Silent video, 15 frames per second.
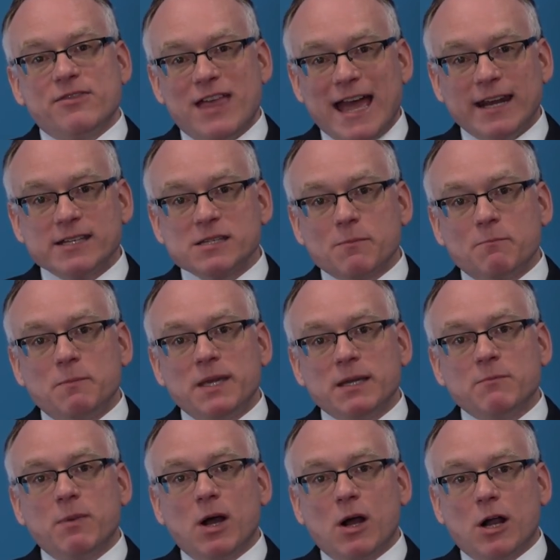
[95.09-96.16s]
That is a
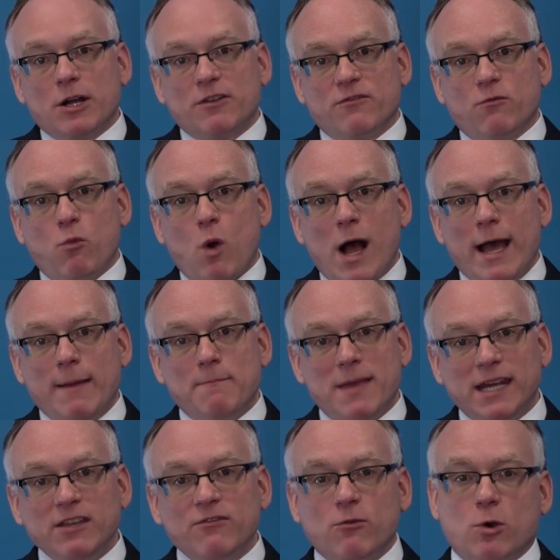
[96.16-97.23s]
big part of why
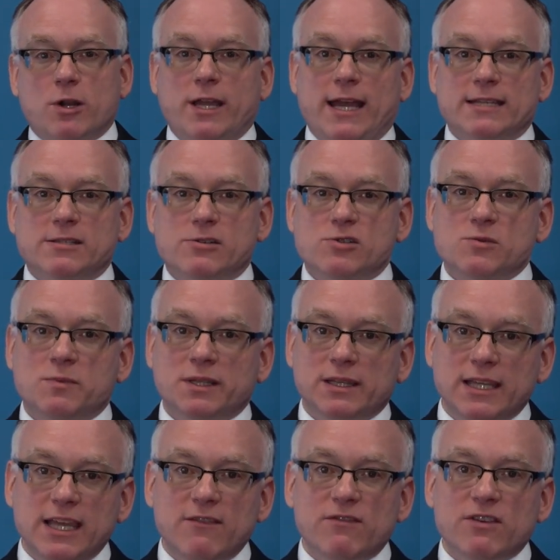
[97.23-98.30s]
many forecasters
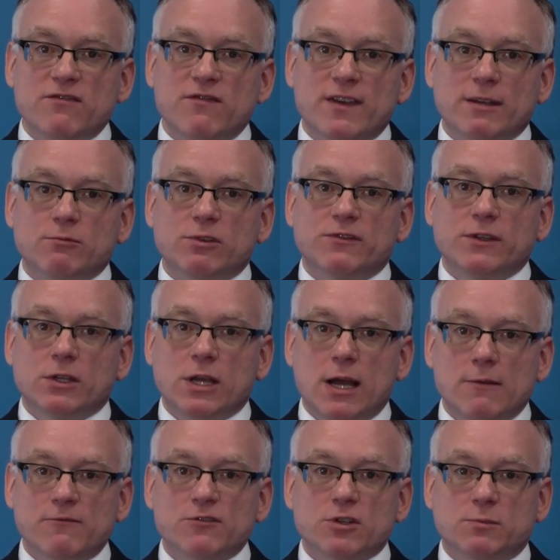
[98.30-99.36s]
believe the Fed will feel
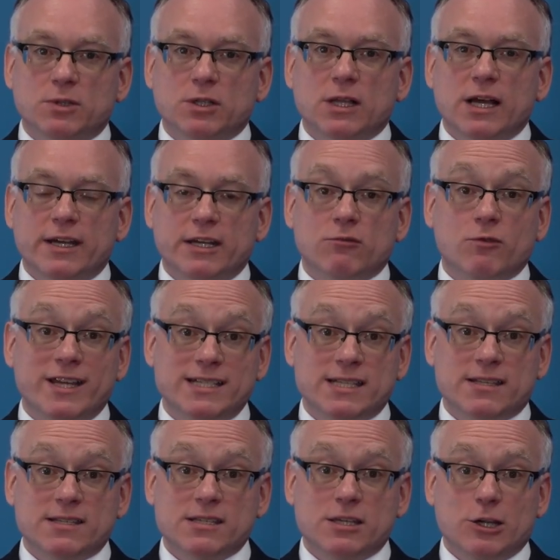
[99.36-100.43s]
comfortable cutting rates
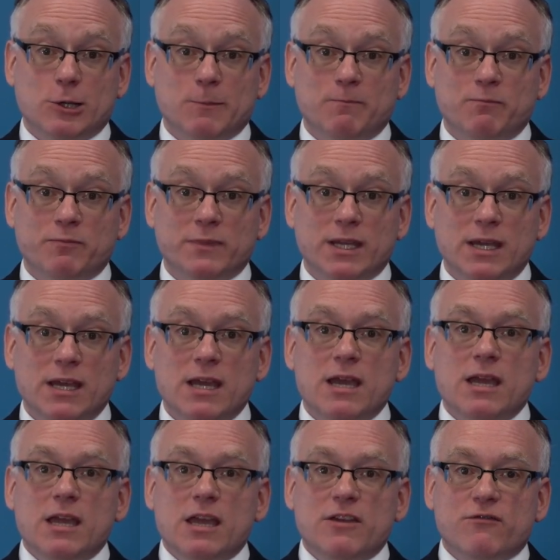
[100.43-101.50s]
this year.
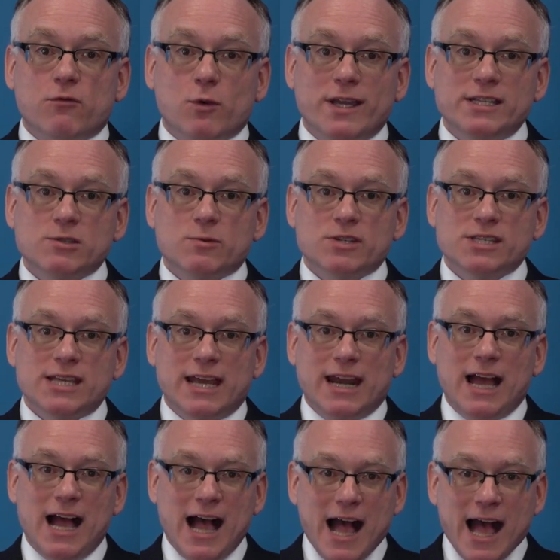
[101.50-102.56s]
If rates were set
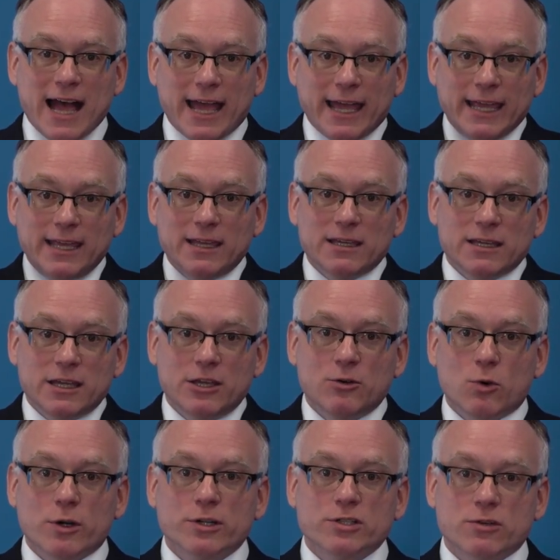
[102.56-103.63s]
high in
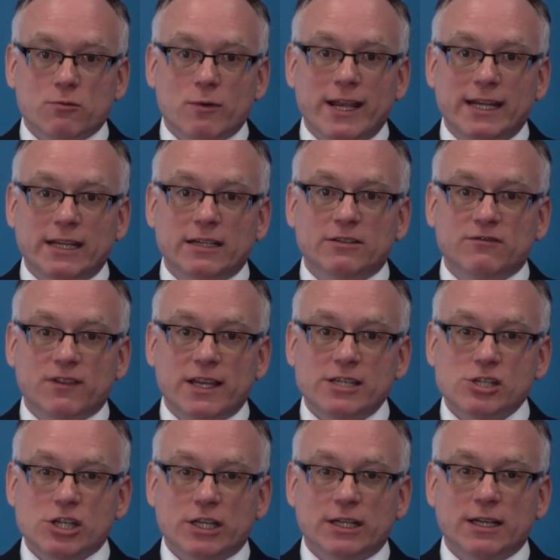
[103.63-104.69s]
order to rein in
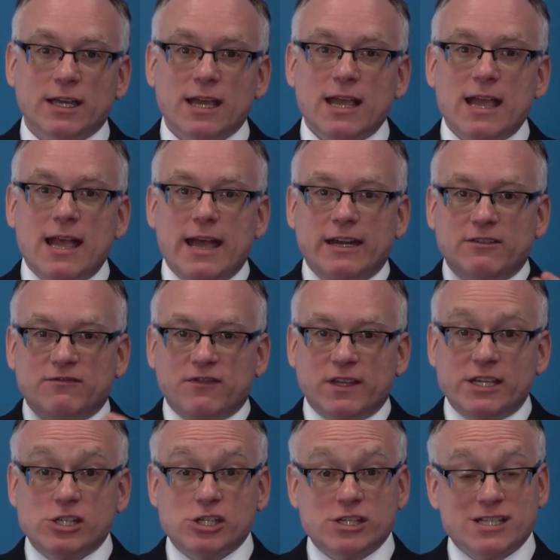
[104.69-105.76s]
inflation, and
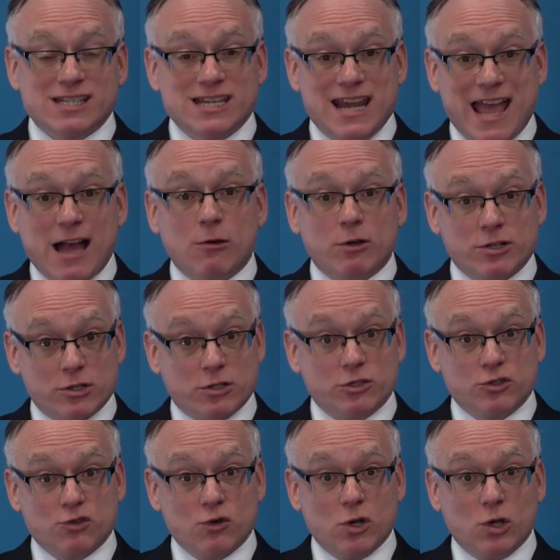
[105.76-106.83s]
inflation is now under
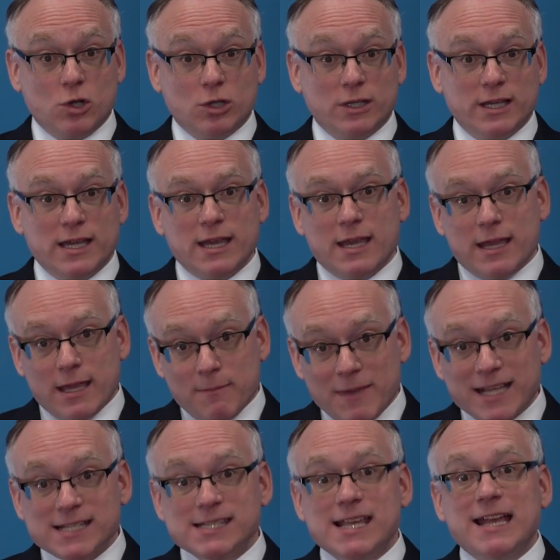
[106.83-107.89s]
control, it
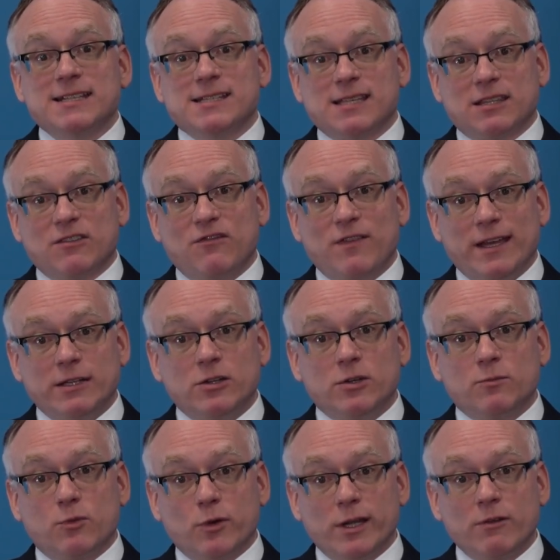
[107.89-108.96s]
makes sense that the Fed
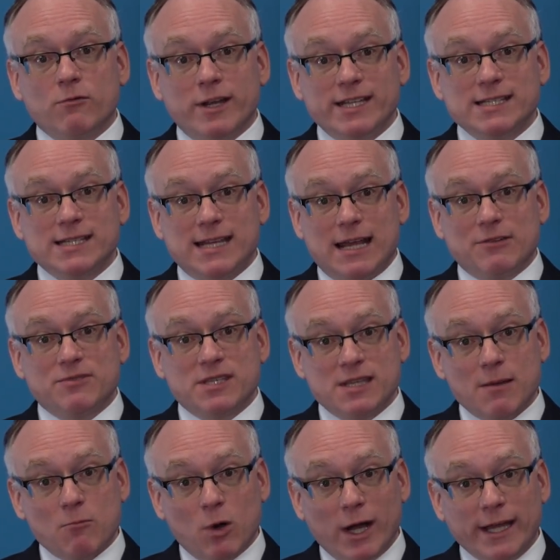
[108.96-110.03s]
could bring rates down
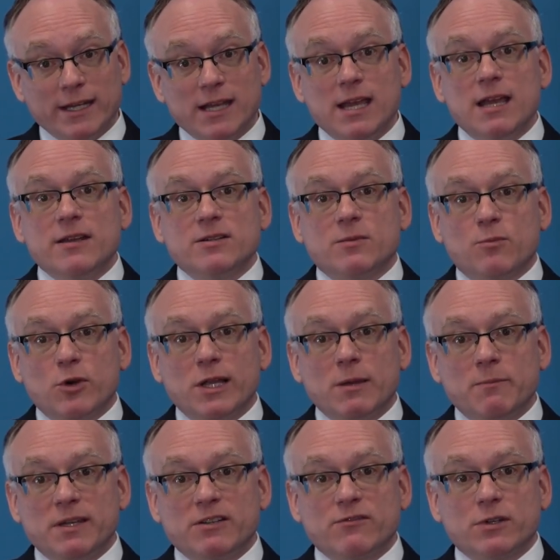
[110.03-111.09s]
somewhat to bring a
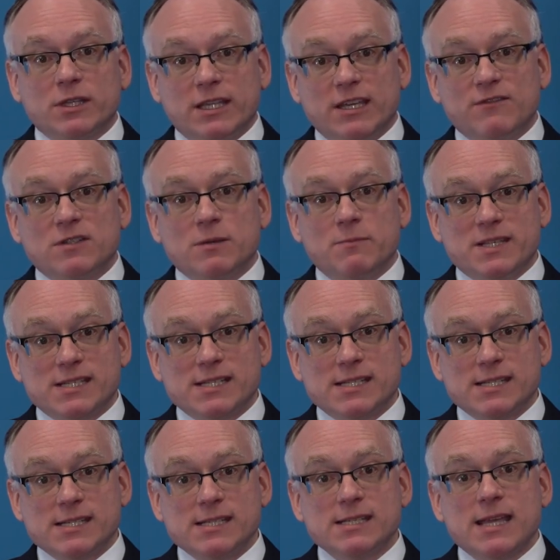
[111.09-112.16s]
bit of relief to
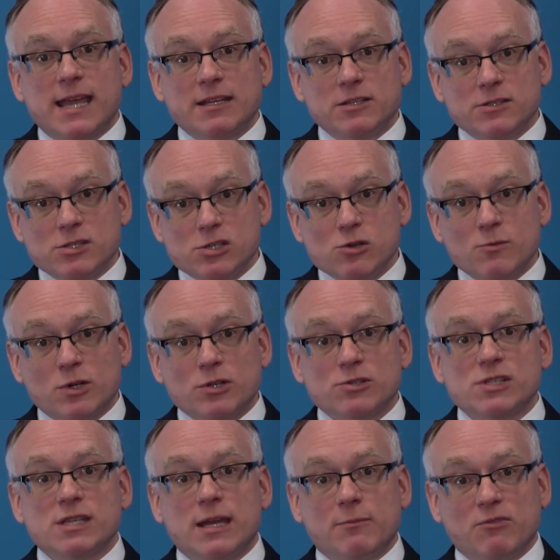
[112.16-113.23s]
businesses and
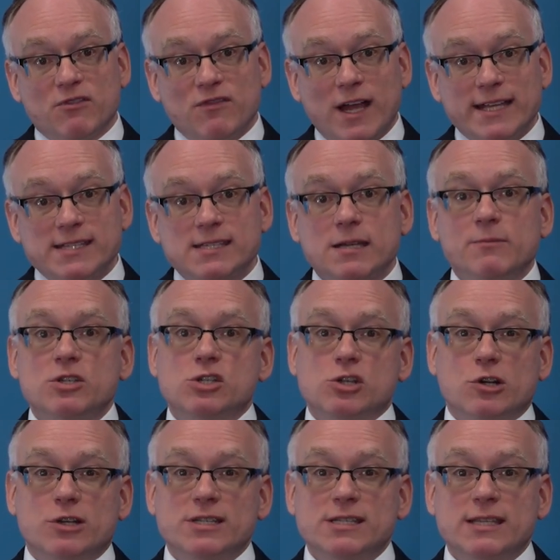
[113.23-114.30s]
consumers and provide some
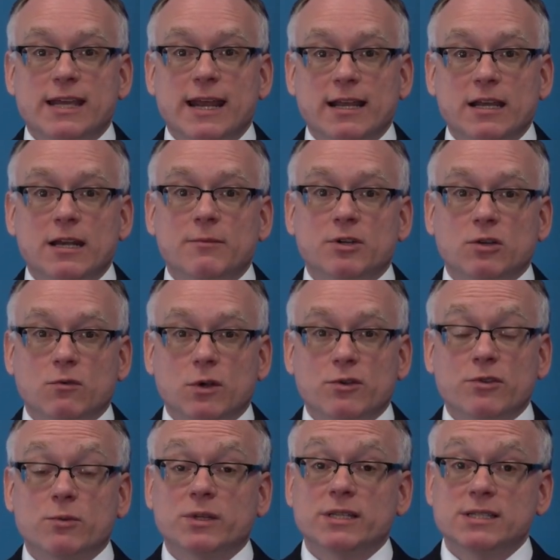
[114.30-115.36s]
insurance that economic
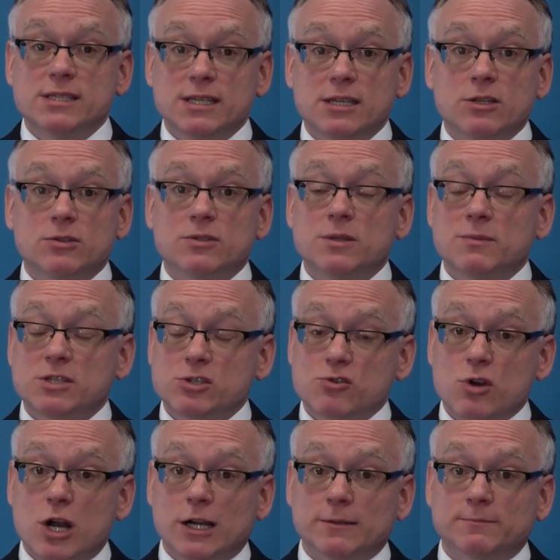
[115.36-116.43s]
growth will continue to be
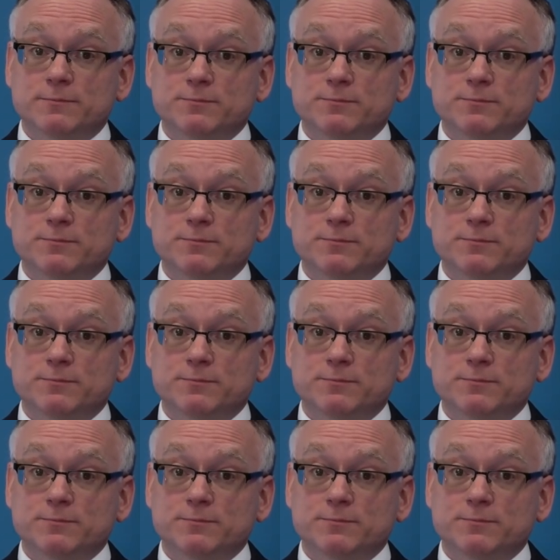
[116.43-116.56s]
strong.